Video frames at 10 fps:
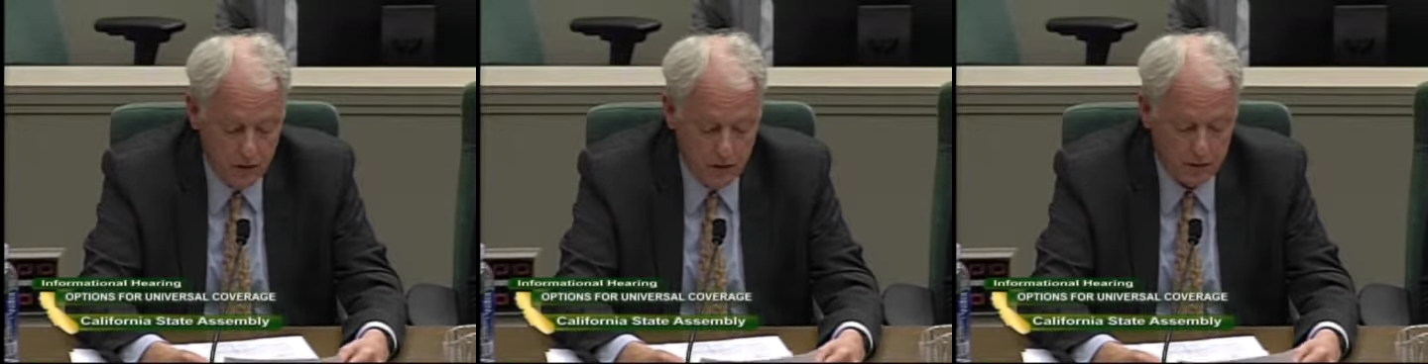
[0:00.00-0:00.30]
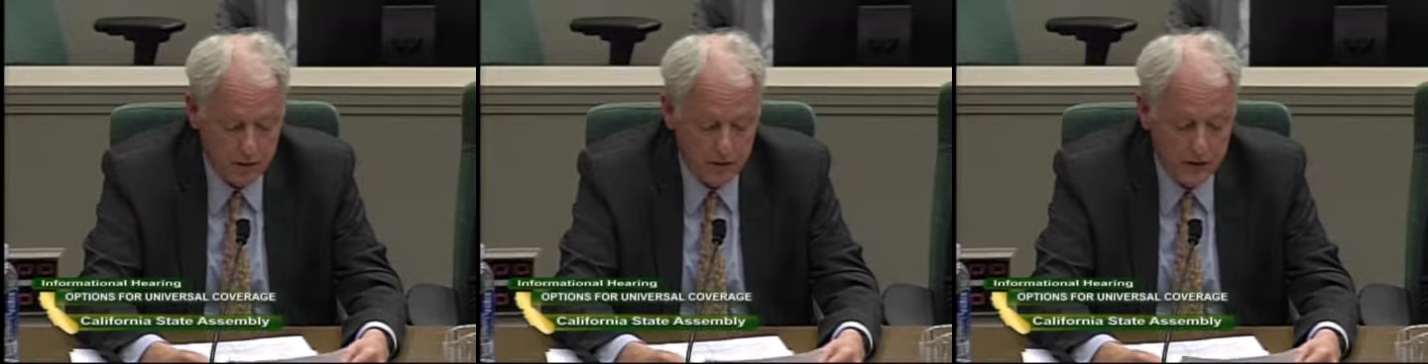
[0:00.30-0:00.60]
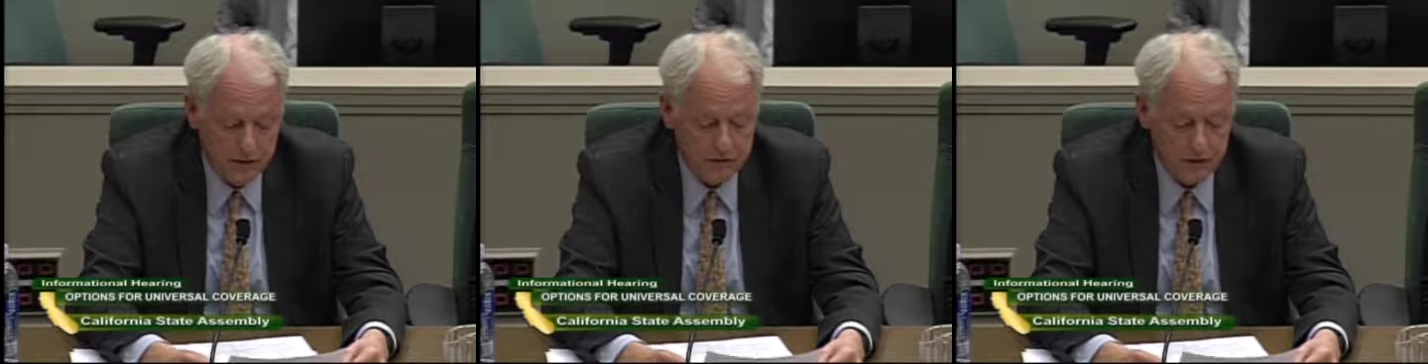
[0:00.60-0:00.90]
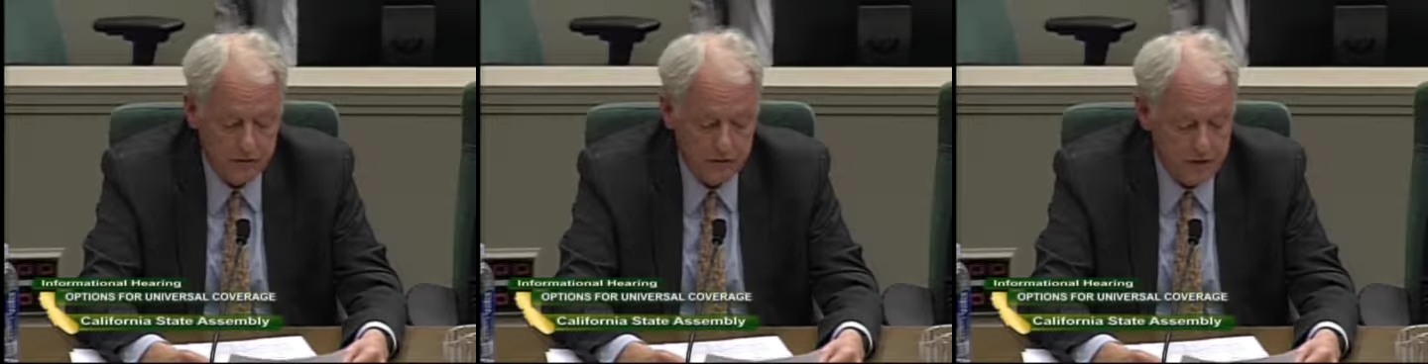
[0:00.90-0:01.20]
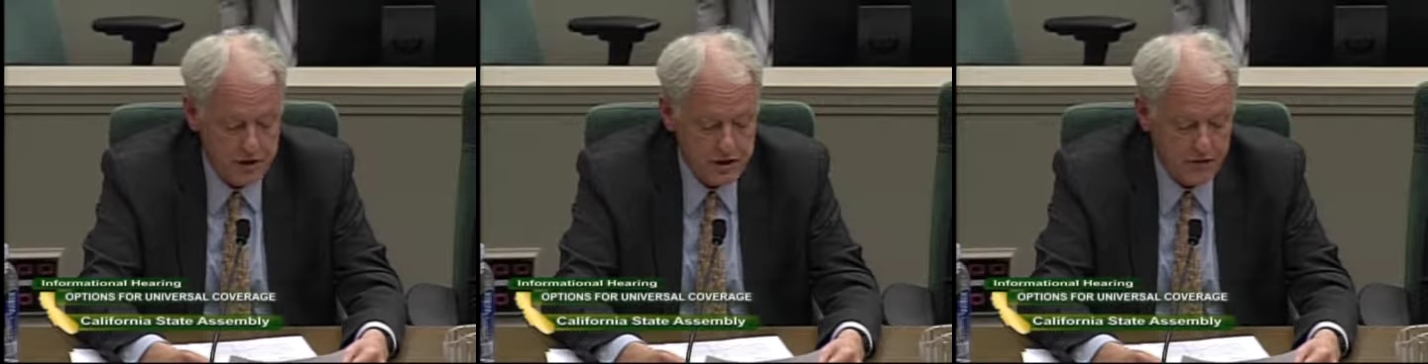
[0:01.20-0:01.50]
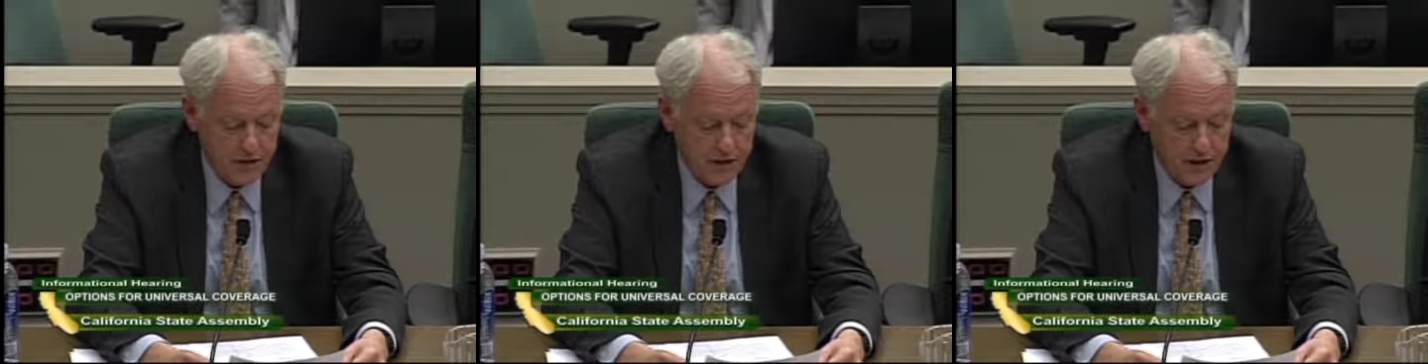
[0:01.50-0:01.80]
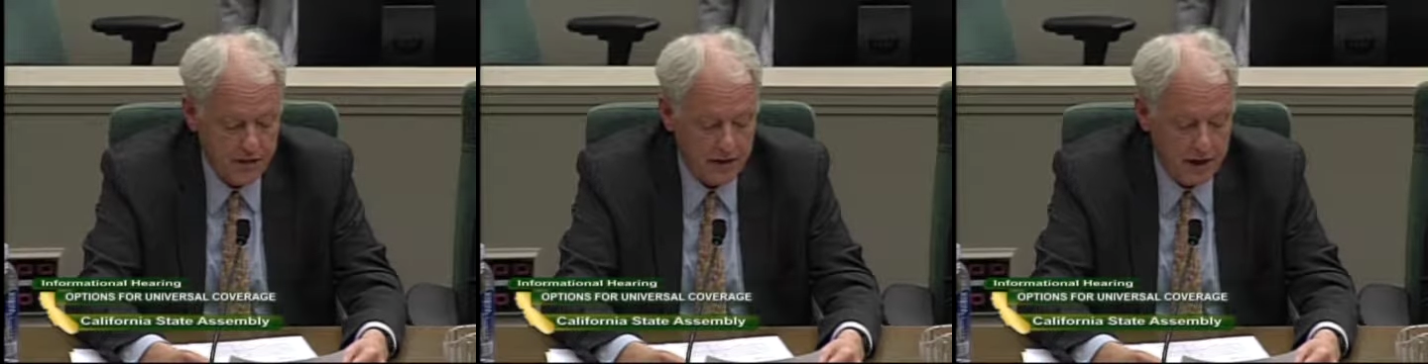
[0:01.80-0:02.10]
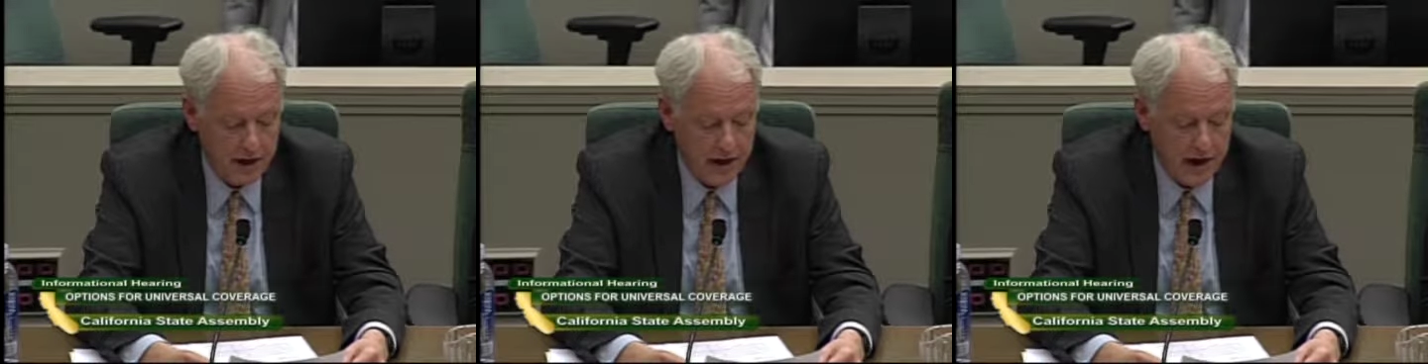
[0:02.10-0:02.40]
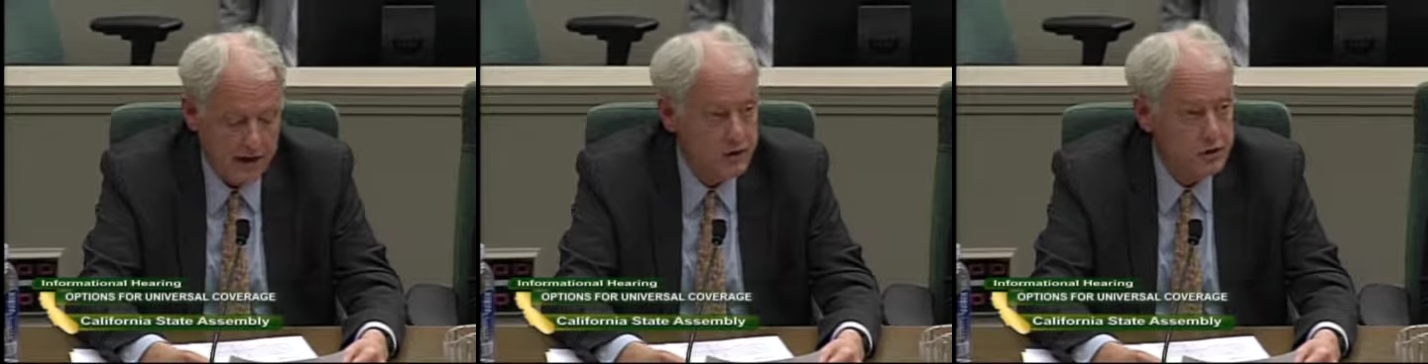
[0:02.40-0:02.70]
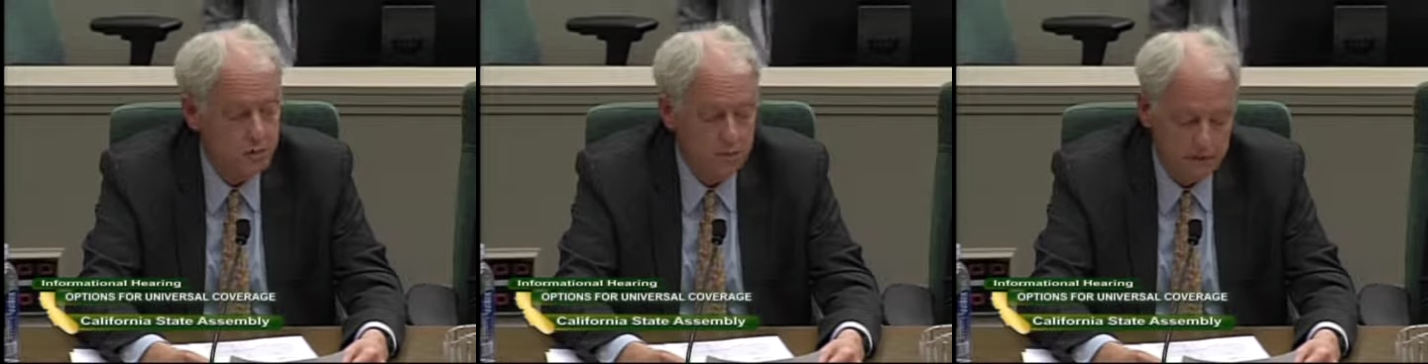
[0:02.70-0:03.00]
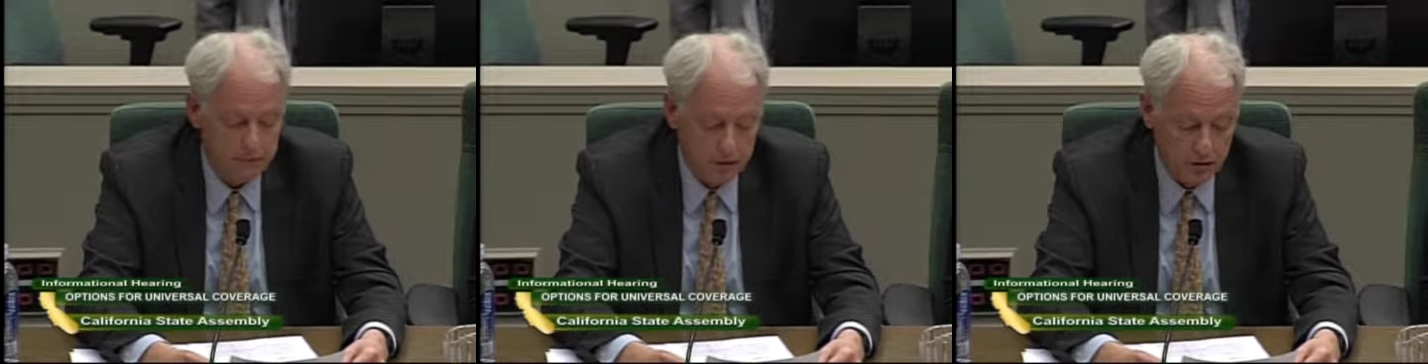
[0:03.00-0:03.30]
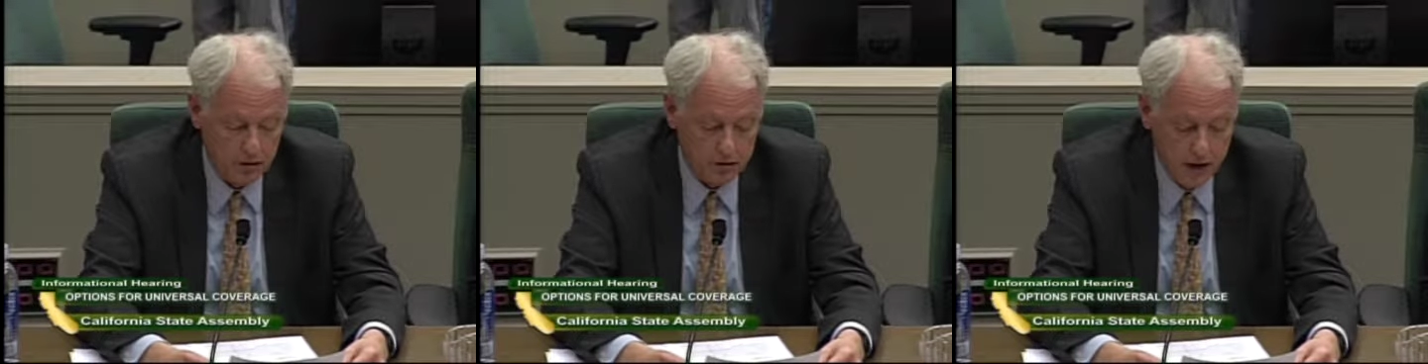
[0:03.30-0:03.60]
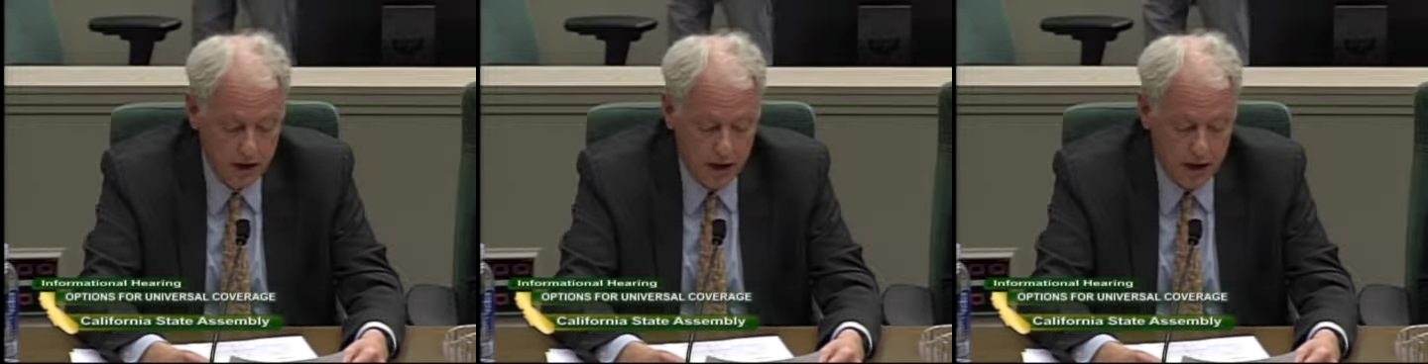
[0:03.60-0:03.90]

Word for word: While we believe certain provisions of the A C A can and should be improved,